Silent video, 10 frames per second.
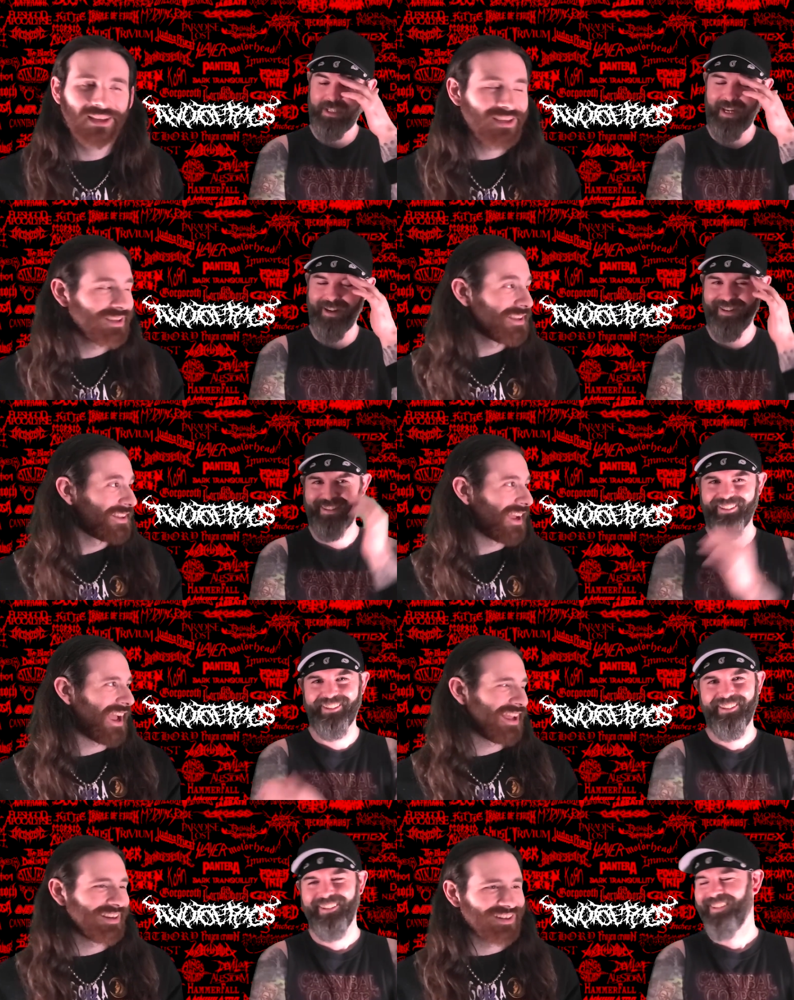Speaker 1: Yeah.
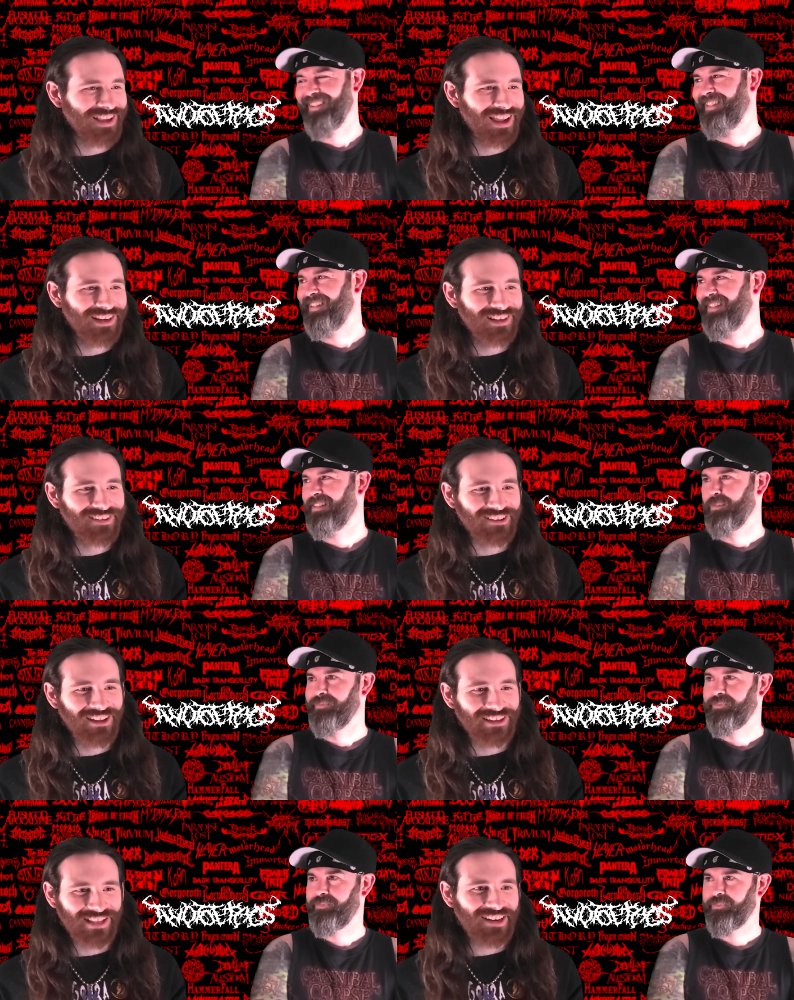and and it's
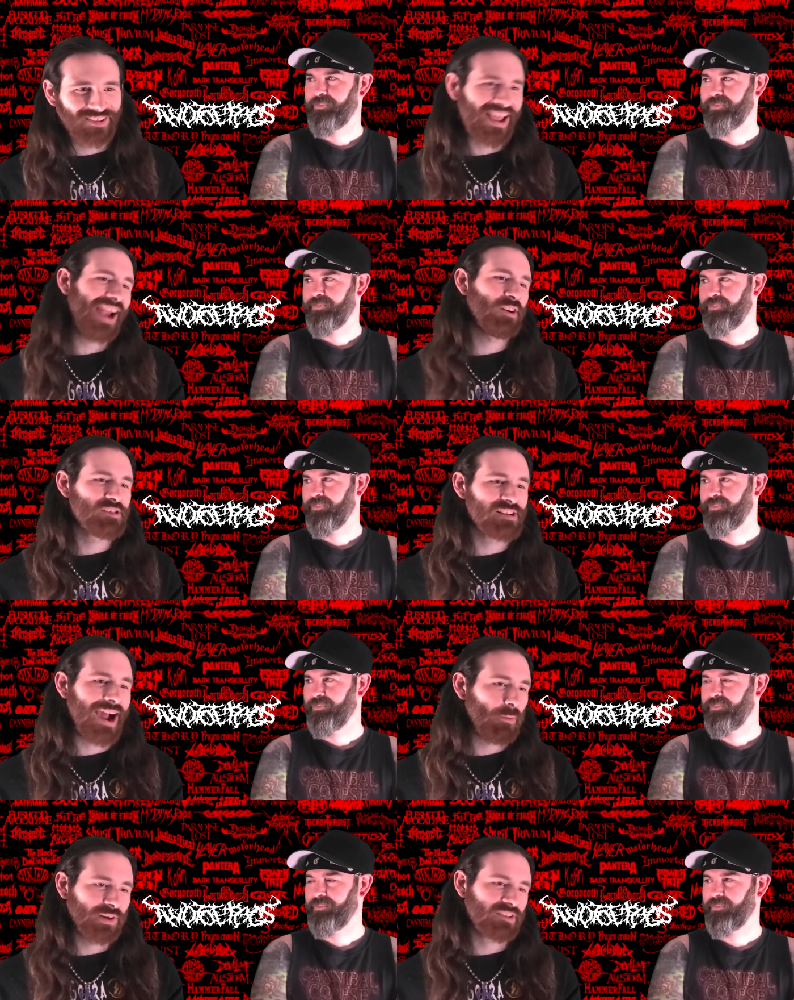like that's the energy
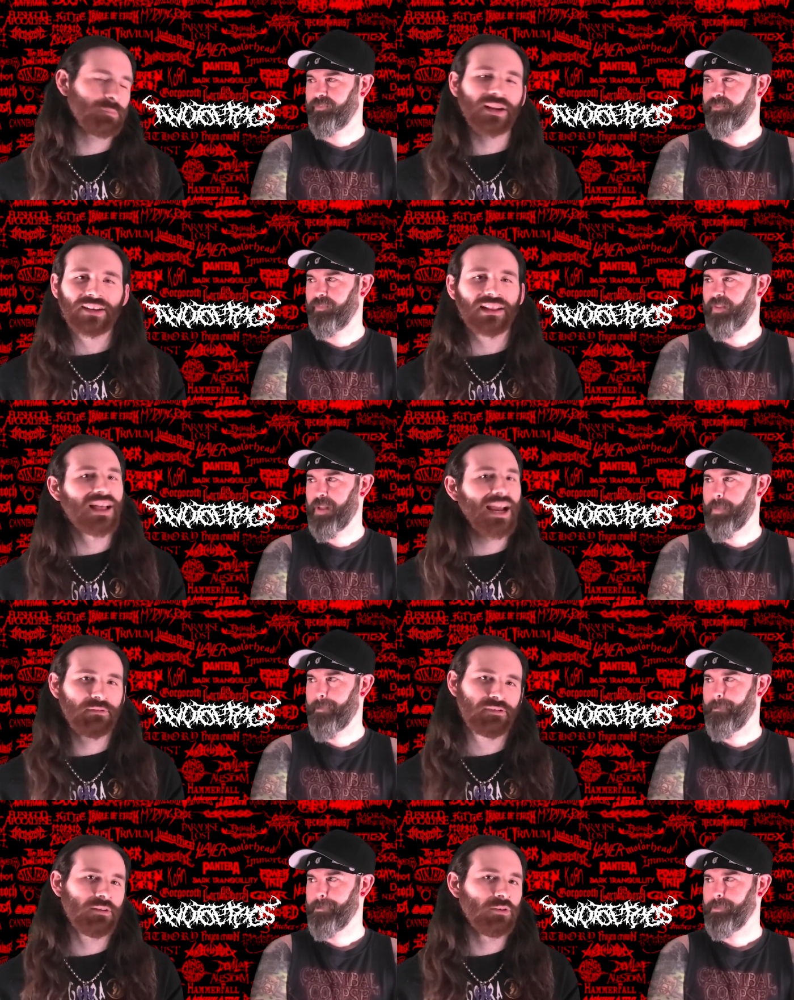I would expect at a
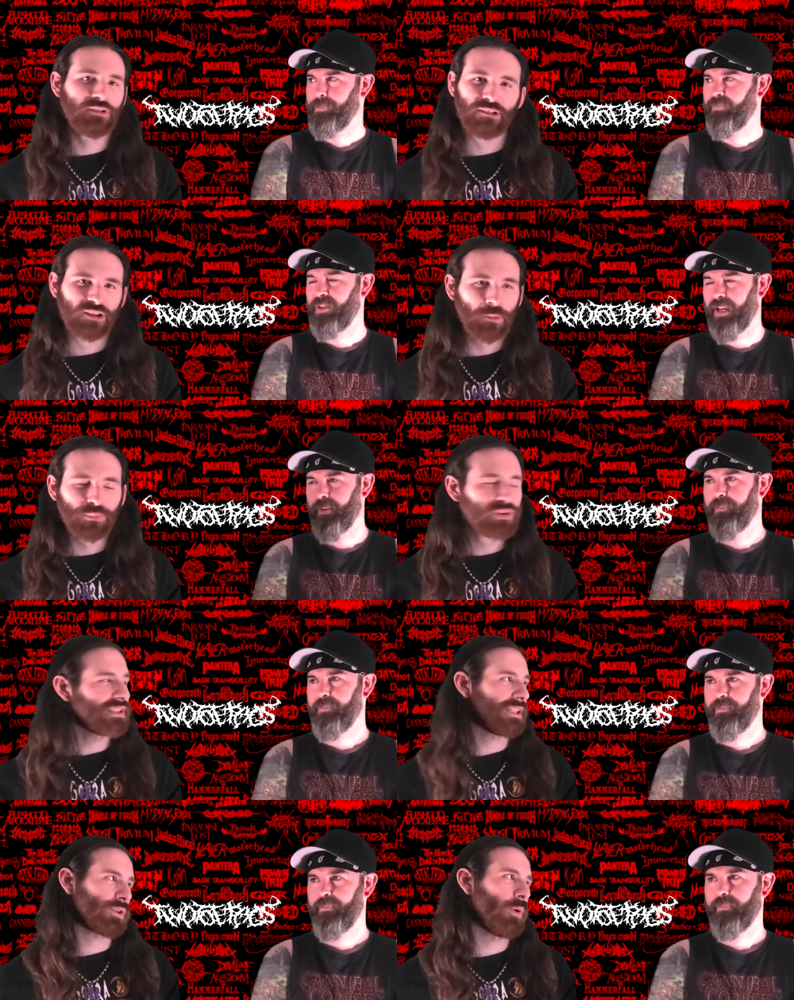live show. Just
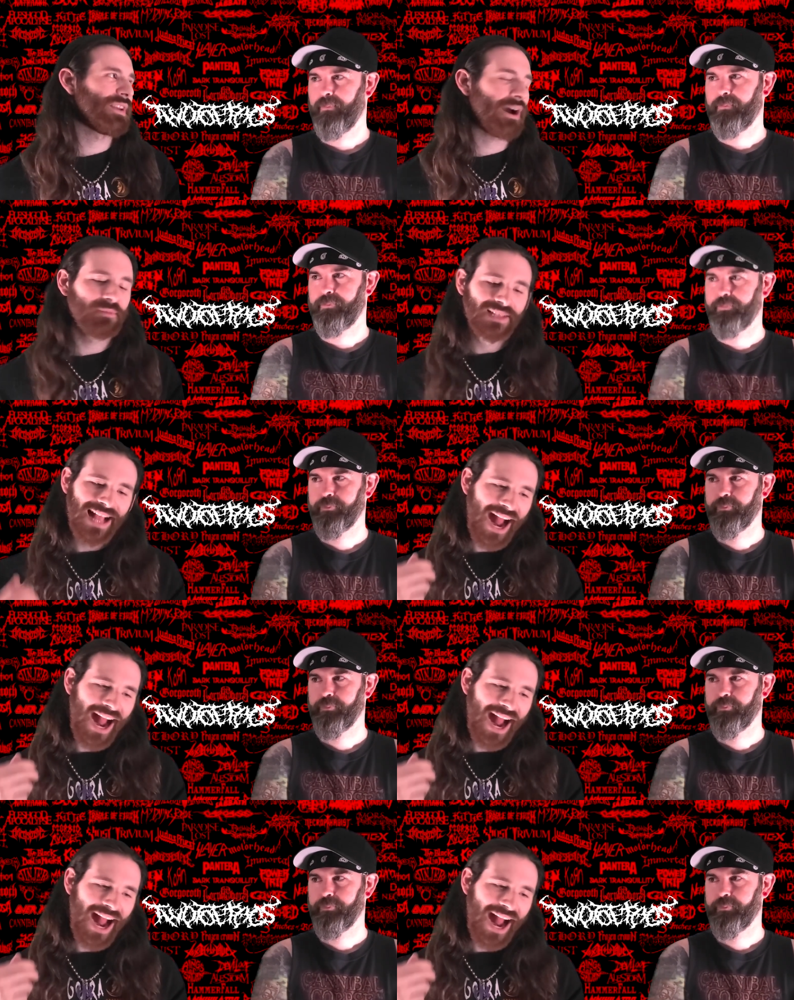completely yeah. throwing down.